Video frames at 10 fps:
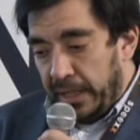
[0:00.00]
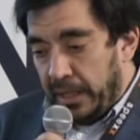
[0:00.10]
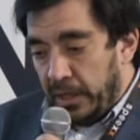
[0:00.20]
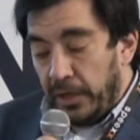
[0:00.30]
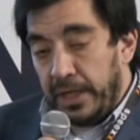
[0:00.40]

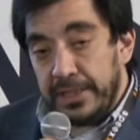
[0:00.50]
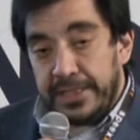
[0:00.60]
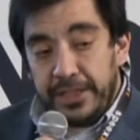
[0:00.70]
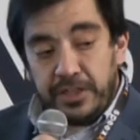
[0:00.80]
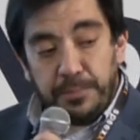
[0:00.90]

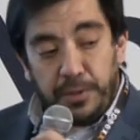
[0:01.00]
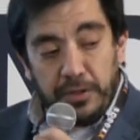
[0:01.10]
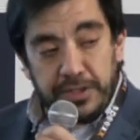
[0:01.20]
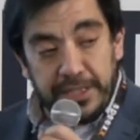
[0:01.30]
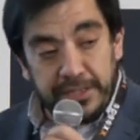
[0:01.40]
localization
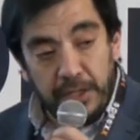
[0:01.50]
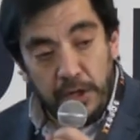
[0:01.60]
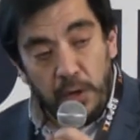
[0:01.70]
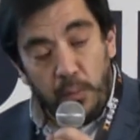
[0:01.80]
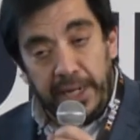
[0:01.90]
process
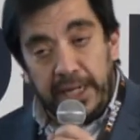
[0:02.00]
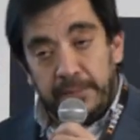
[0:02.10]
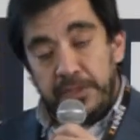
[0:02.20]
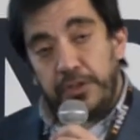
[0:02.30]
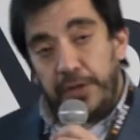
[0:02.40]
when it
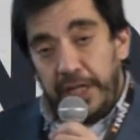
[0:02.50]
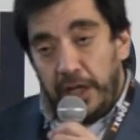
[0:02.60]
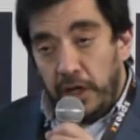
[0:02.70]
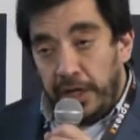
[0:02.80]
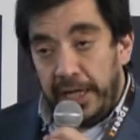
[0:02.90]
comes to
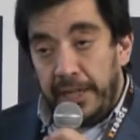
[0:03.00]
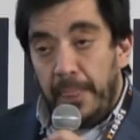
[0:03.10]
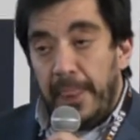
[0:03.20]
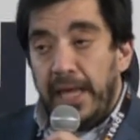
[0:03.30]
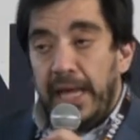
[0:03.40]
e-learning,
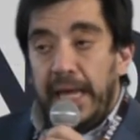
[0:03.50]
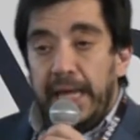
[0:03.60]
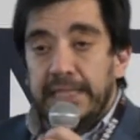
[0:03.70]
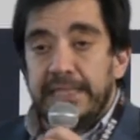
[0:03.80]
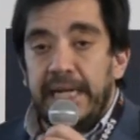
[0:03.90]

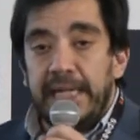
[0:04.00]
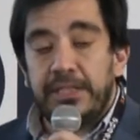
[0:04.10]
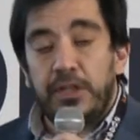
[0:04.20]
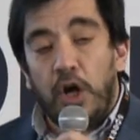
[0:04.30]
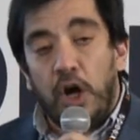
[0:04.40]
is that
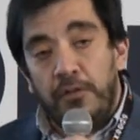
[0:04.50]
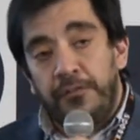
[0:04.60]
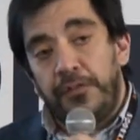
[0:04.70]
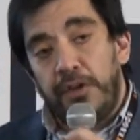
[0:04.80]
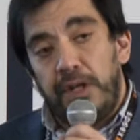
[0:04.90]

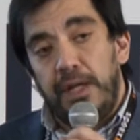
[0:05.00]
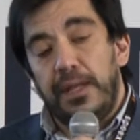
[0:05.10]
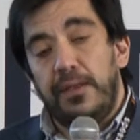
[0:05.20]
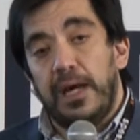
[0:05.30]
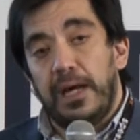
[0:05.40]
often
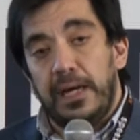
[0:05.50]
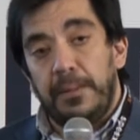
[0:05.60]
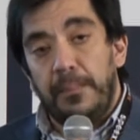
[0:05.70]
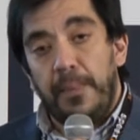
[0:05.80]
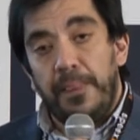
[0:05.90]

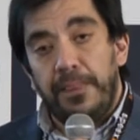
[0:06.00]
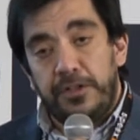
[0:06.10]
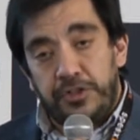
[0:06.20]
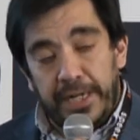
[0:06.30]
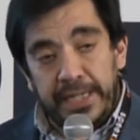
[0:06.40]
the
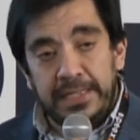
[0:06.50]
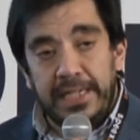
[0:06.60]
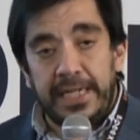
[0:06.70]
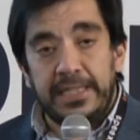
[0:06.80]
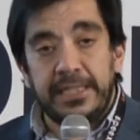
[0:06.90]

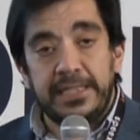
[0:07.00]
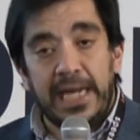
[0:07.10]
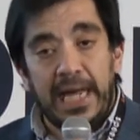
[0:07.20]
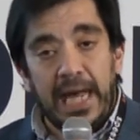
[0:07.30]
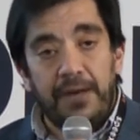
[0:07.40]
translators
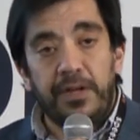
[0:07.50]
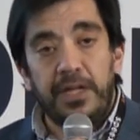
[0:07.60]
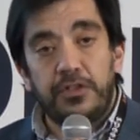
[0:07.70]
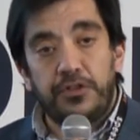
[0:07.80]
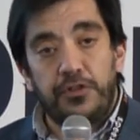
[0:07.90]
are having
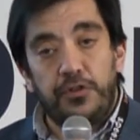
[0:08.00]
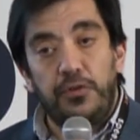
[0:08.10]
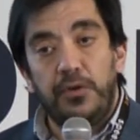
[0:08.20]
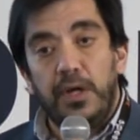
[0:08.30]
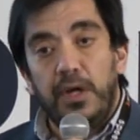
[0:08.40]
to
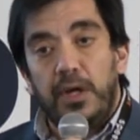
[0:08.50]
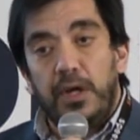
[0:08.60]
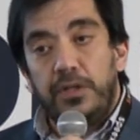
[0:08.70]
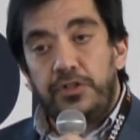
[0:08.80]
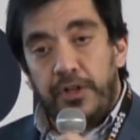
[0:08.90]

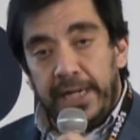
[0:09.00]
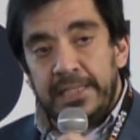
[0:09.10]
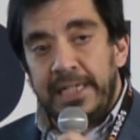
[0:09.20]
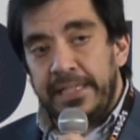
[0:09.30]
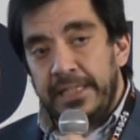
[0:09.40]

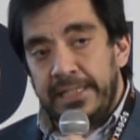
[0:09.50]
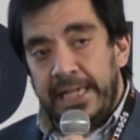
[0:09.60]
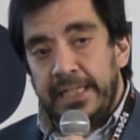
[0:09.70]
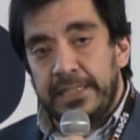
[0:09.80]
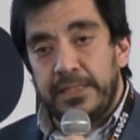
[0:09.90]
translate the
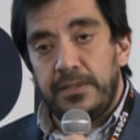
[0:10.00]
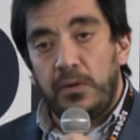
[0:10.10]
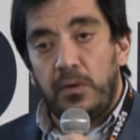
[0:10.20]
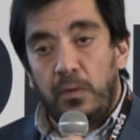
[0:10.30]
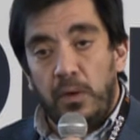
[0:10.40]
text
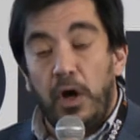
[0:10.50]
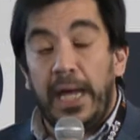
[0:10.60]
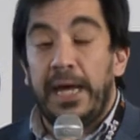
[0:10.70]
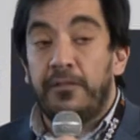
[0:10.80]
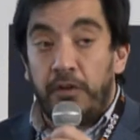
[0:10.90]

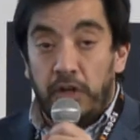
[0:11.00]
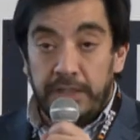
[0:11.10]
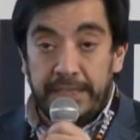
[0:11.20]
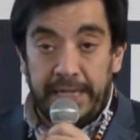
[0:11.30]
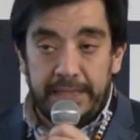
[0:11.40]
out of
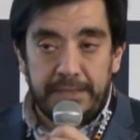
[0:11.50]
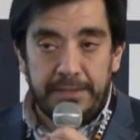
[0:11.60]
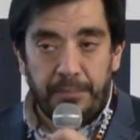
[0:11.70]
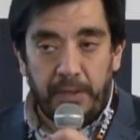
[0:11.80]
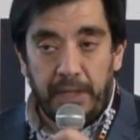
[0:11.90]
context,
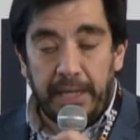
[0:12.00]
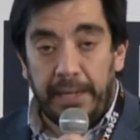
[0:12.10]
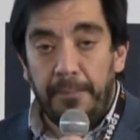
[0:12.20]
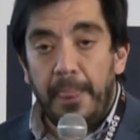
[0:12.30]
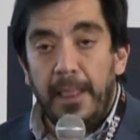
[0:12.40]
okay?
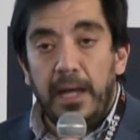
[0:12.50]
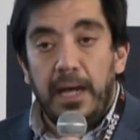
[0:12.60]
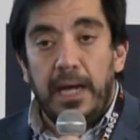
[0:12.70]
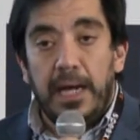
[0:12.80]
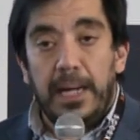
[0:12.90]

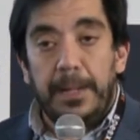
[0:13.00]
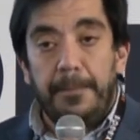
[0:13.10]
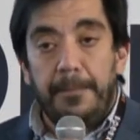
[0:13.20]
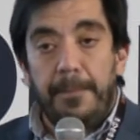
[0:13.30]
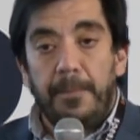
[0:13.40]

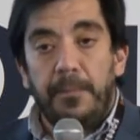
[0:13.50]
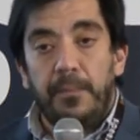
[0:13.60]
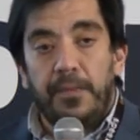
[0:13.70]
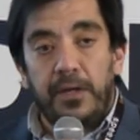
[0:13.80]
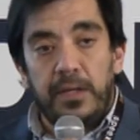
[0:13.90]

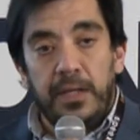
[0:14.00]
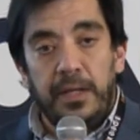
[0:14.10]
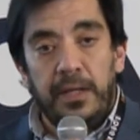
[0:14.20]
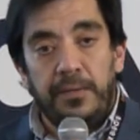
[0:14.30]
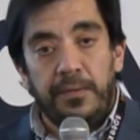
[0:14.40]

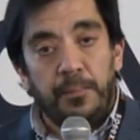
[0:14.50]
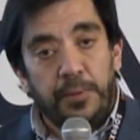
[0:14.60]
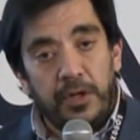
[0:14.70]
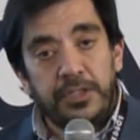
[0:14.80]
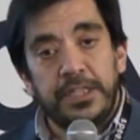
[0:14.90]
The
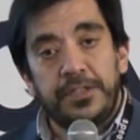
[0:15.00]
process